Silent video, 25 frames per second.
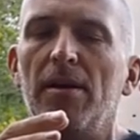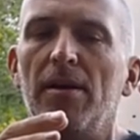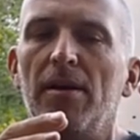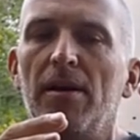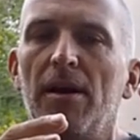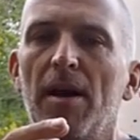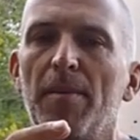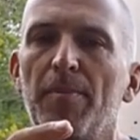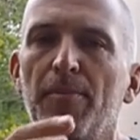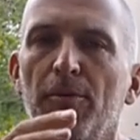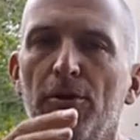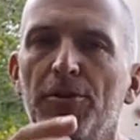
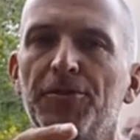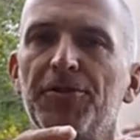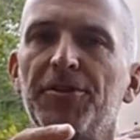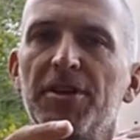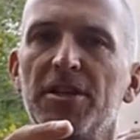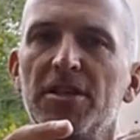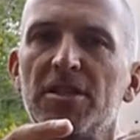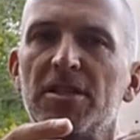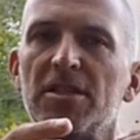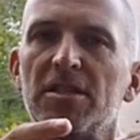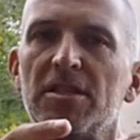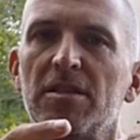I bought
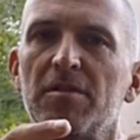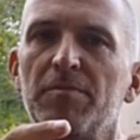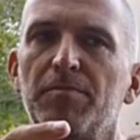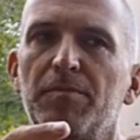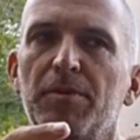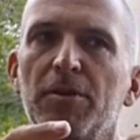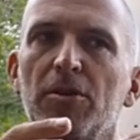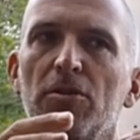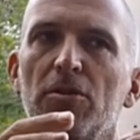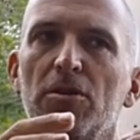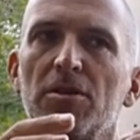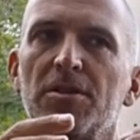this
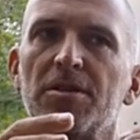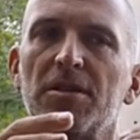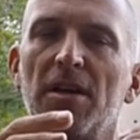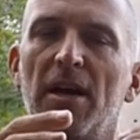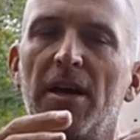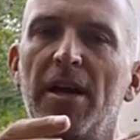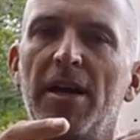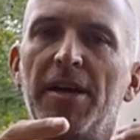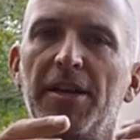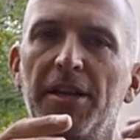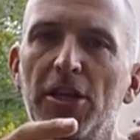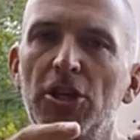because I
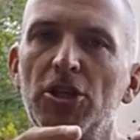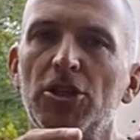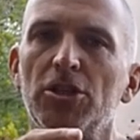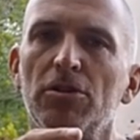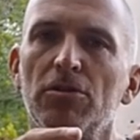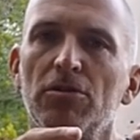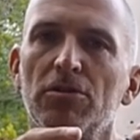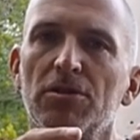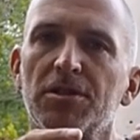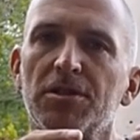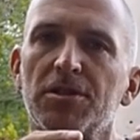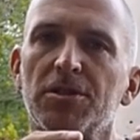had
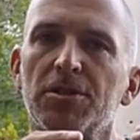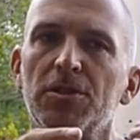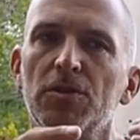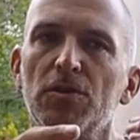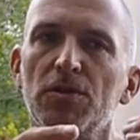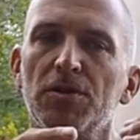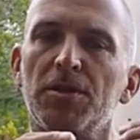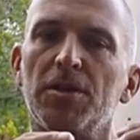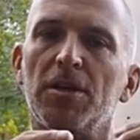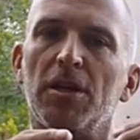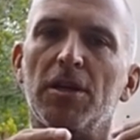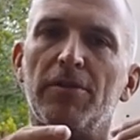issues
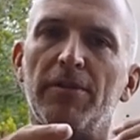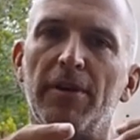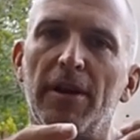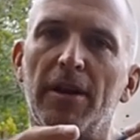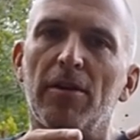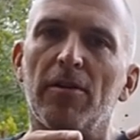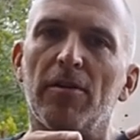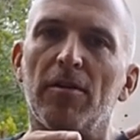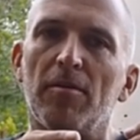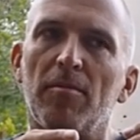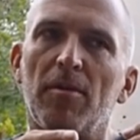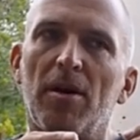using a
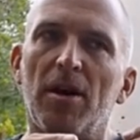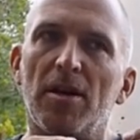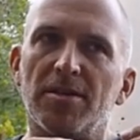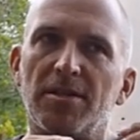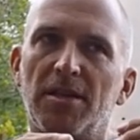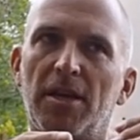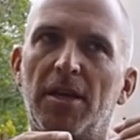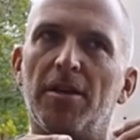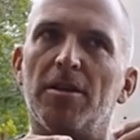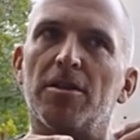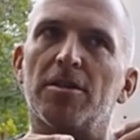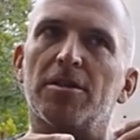regular mask
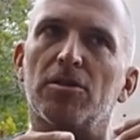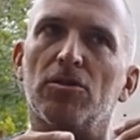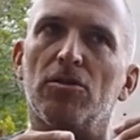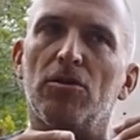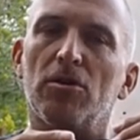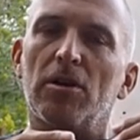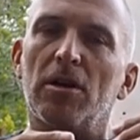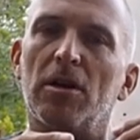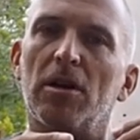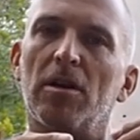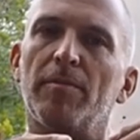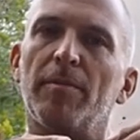and a
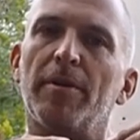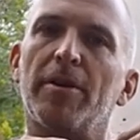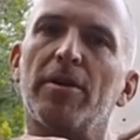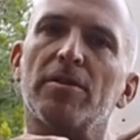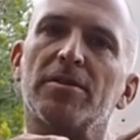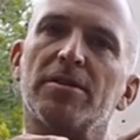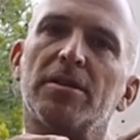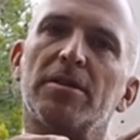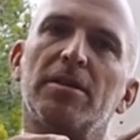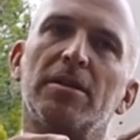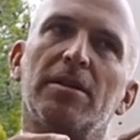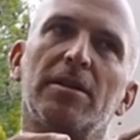snorkel
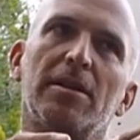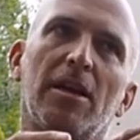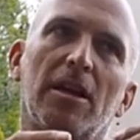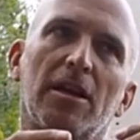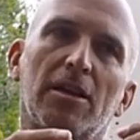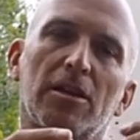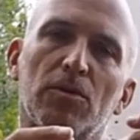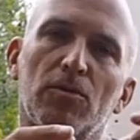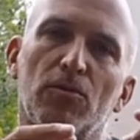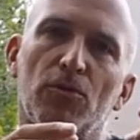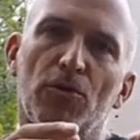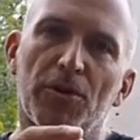because I didn't like
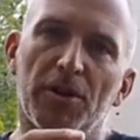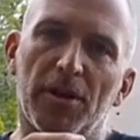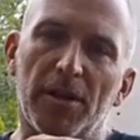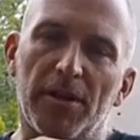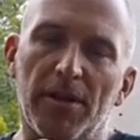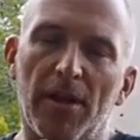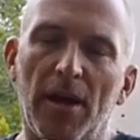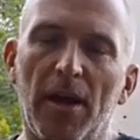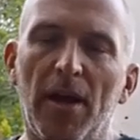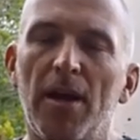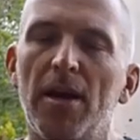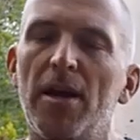the water in
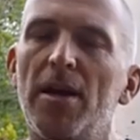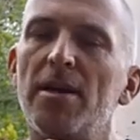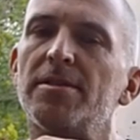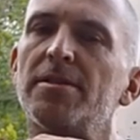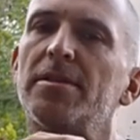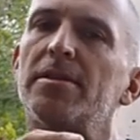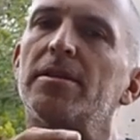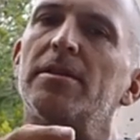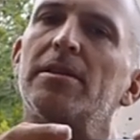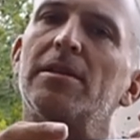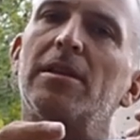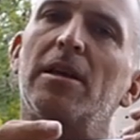the eyes, I
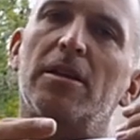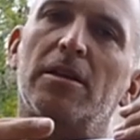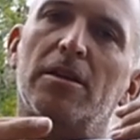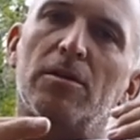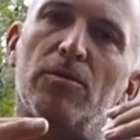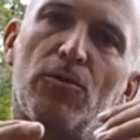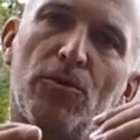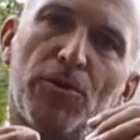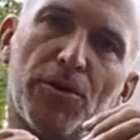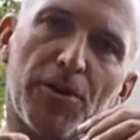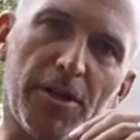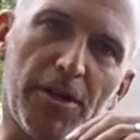didn't like the
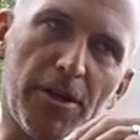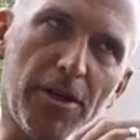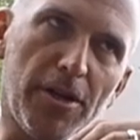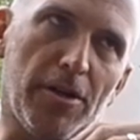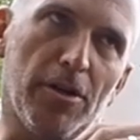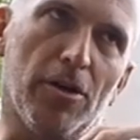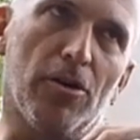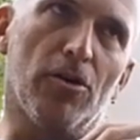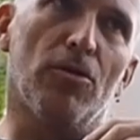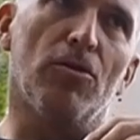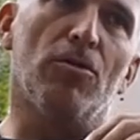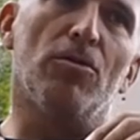water in the
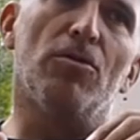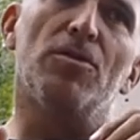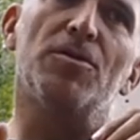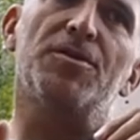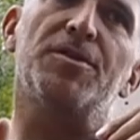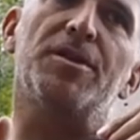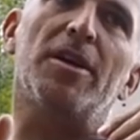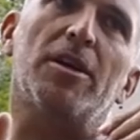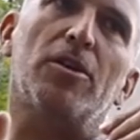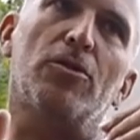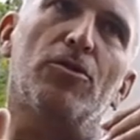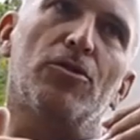nose,
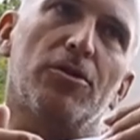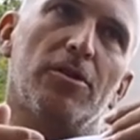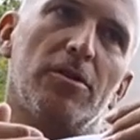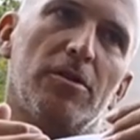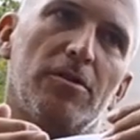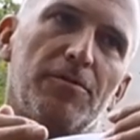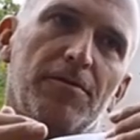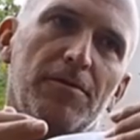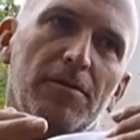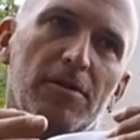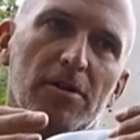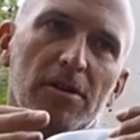I couldn't
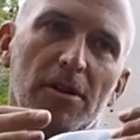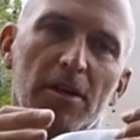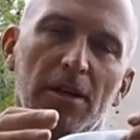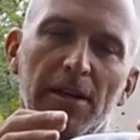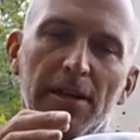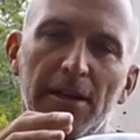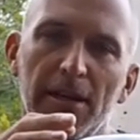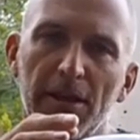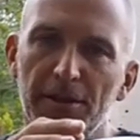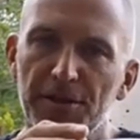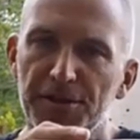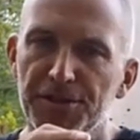
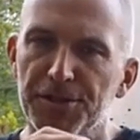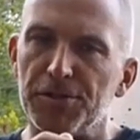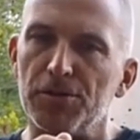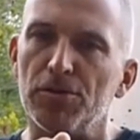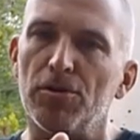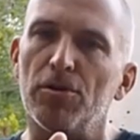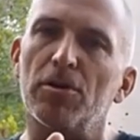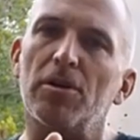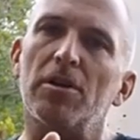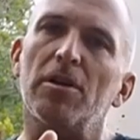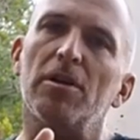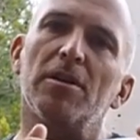clear the
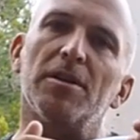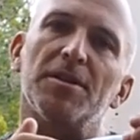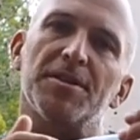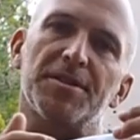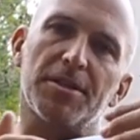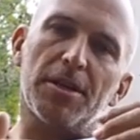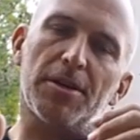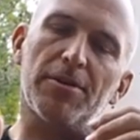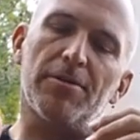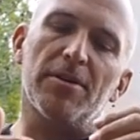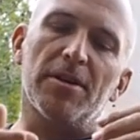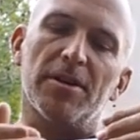snorkel,
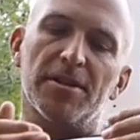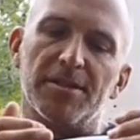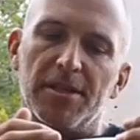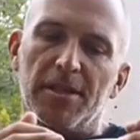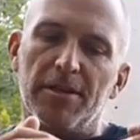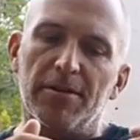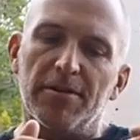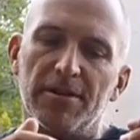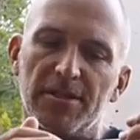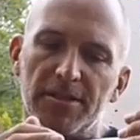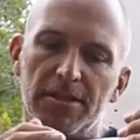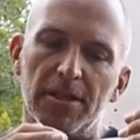etc.,
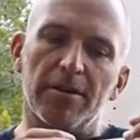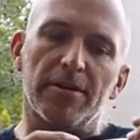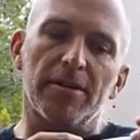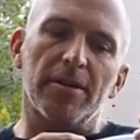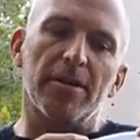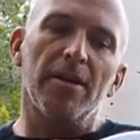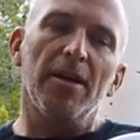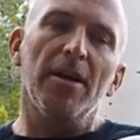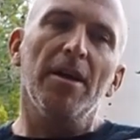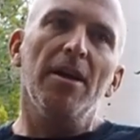etc., etc.